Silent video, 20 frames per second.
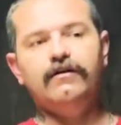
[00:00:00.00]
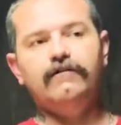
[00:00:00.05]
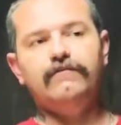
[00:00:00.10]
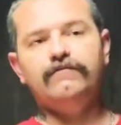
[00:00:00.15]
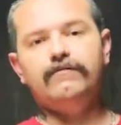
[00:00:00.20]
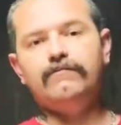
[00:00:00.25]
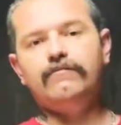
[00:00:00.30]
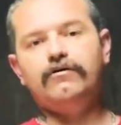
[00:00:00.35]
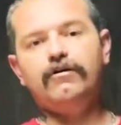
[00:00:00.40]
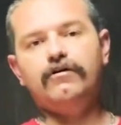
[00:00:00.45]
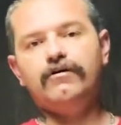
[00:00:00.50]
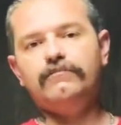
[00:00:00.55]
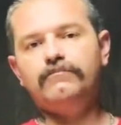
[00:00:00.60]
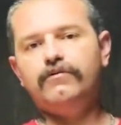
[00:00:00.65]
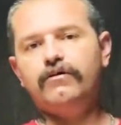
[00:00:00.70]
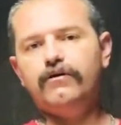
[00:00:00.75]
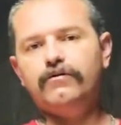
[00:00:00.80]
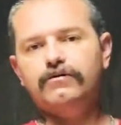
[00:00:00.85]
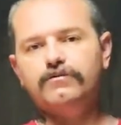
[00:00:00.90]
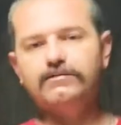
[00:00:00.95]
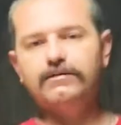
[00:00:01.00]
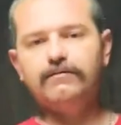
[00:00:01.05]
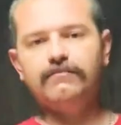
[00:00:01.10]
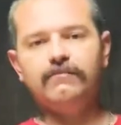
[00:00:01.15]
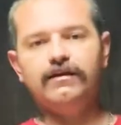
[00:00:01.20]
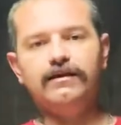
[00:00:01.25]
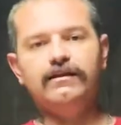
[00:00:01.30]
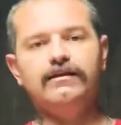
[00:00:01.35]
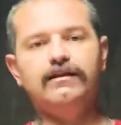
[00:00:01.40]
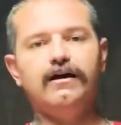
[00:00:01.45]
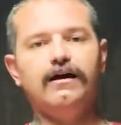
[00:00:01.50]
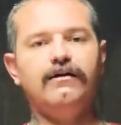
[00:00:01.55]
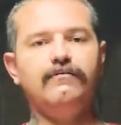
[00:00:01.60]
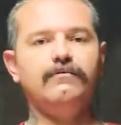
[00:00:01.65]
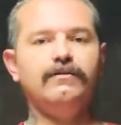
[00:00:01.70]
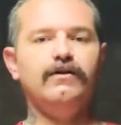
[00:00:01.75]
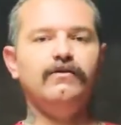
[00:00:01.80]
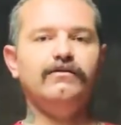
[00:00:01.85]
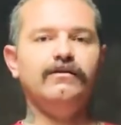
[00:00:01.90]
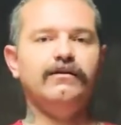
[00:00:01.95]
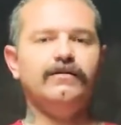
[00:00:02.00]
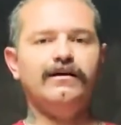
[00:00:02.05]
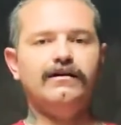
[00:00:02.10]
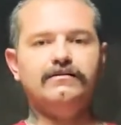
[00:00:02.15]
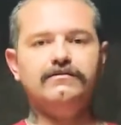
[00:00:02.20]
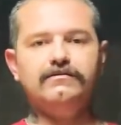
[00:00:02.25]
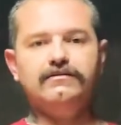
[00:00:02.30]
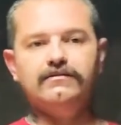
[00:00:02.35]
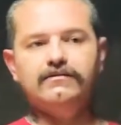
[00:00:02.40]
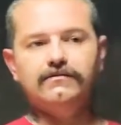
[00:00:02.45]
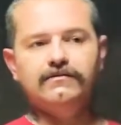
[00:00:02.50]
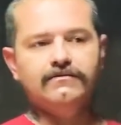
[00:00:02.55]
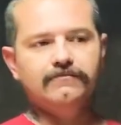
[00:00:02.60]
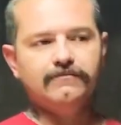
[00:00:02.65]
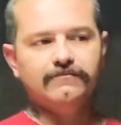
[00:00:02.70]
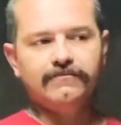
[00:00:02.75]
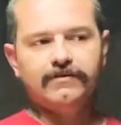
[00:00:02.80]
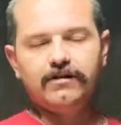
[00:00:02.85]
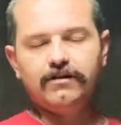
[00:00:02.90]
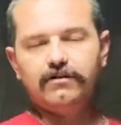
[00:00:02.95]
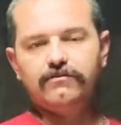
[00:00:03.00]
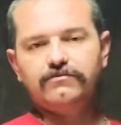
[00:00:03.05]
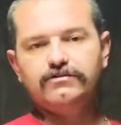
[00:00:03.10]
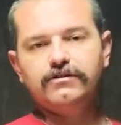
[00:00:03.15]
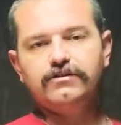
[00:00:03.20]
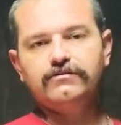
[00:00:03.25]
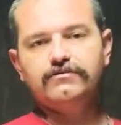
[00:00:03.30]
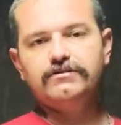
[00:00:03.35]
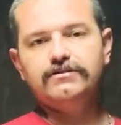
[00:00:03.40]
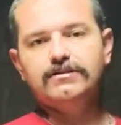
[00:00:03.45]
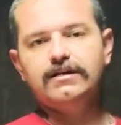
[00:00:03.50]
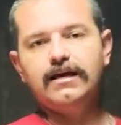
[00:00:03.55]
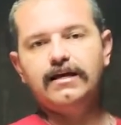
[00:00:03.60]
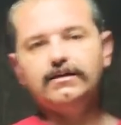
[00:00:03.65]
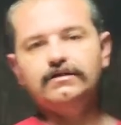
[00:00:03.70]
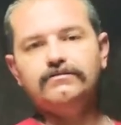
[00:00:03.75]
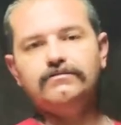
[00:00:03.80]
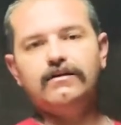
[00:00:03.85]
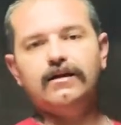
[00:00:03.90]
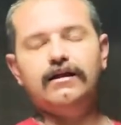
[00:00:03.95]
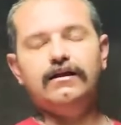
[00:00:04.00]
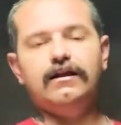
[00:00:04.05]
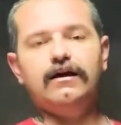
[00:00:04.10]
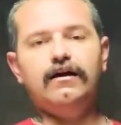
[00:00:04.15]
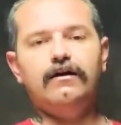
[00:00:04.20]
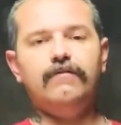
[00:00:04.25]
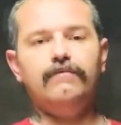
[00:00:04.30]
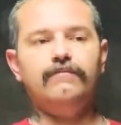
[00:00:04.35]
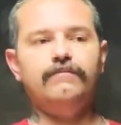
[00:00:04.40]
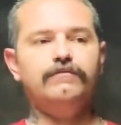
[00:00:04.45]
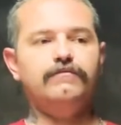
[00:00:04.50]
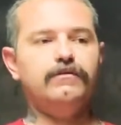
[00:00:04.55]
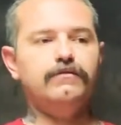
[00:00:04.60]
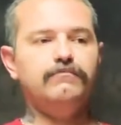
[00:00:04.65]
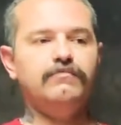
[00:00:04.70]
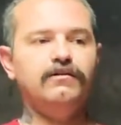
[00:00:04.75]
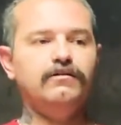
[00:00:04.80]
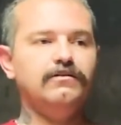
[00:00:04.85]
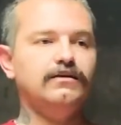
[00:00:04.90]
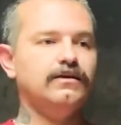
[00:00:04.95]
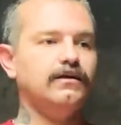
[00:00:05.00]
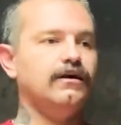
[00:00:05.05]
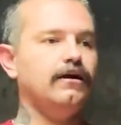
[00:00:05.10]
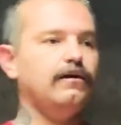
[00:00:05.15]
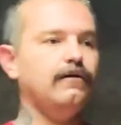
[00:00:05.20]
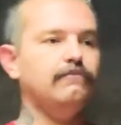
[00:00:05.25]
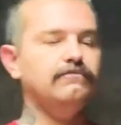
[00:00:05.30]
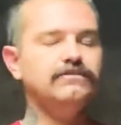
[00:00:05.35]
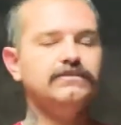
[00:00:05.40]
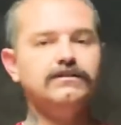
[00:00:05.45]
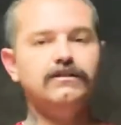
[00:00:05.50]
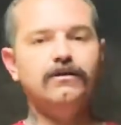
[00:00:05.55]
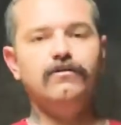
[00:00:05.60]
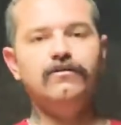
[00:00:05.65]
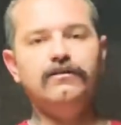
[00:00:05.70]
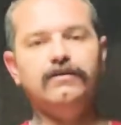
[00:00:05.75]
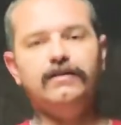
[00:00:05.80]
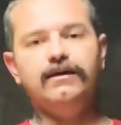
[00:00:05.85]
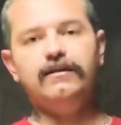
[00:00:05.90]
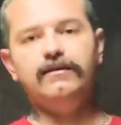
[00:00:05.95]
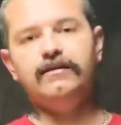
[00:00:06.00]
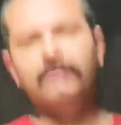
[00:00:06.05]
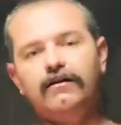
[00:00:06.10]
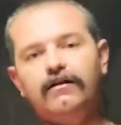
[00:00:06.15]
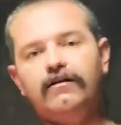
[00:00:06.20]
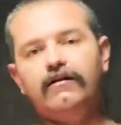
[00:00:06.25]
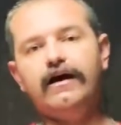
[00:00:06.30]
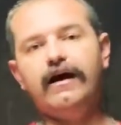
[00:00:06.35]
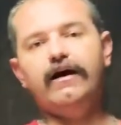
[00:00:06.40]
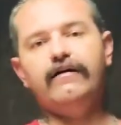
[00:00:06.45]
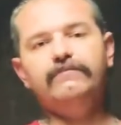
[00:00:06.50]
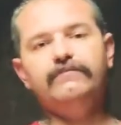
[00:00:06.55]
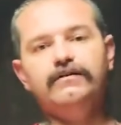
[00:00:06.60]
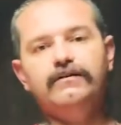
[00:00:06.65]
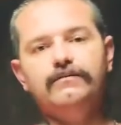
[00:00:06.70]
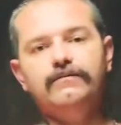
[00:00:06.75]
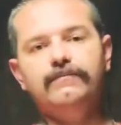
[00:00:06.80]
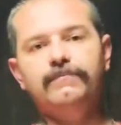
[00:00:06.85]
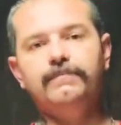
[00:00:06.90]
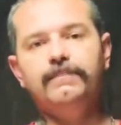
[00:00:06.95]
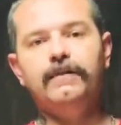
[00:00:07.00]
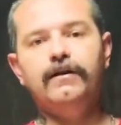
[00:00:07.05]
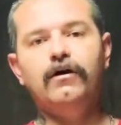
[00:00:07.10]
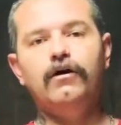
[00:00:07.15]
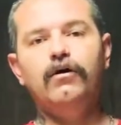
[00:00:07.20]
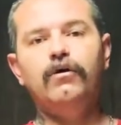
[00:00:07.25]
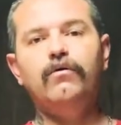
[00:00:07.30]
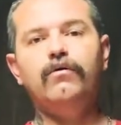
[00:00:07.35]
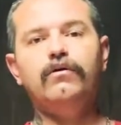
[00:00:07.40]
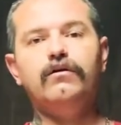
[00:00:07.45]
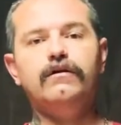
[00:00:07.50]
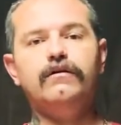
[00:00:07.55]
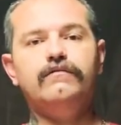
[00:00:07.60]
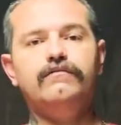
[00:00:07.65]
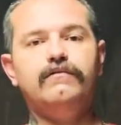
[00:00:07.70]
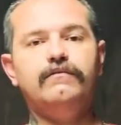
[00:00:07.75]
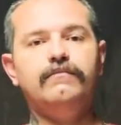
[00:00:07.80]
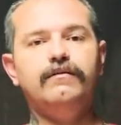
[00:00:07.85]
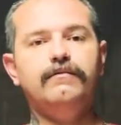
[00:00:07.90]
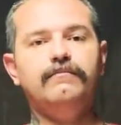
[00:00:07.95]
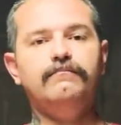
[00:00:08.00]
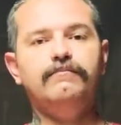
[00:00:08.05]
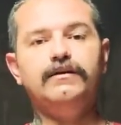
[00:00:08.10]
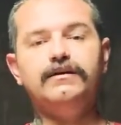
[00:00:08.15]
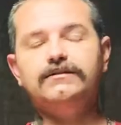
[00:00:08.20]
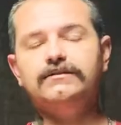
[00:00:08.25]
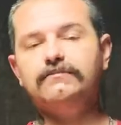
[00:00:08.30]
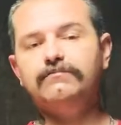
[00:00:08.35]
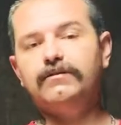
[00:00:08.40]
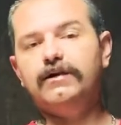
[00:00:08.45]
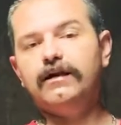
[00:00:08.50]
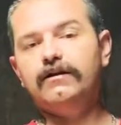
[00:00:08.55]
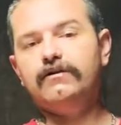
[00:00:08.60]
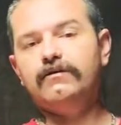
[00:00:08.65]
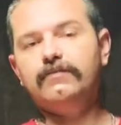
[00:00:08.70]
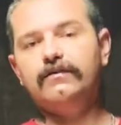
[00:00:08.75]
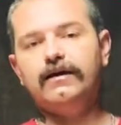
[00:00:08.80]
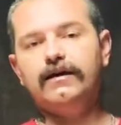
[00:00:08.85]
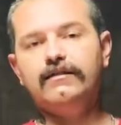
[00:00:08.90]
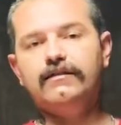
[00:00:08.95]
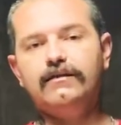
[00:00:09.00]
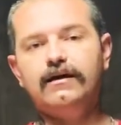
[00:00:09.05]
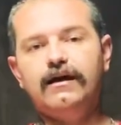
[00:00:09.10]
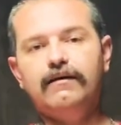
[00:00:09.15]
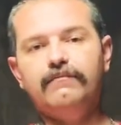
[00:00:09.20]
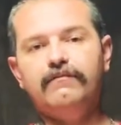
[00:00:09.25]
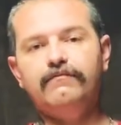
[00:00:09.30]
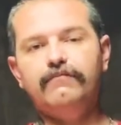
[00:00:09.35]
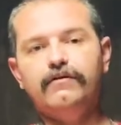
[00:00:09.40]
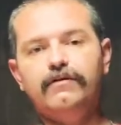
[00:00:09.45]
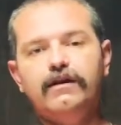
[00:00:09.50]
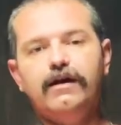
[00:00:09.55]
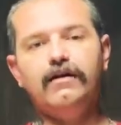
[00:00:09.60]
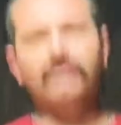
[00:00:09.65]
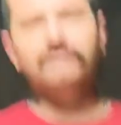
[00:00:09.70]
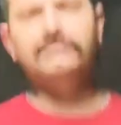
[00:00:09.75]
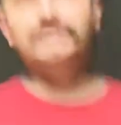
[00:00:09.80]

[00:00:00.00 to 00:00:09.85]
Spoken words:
from Rodent Pro or something like that when I only got, you know, 2 snakes right now. We're building up slowly, and then I'll have to order from a big supplier like that. But for now, it's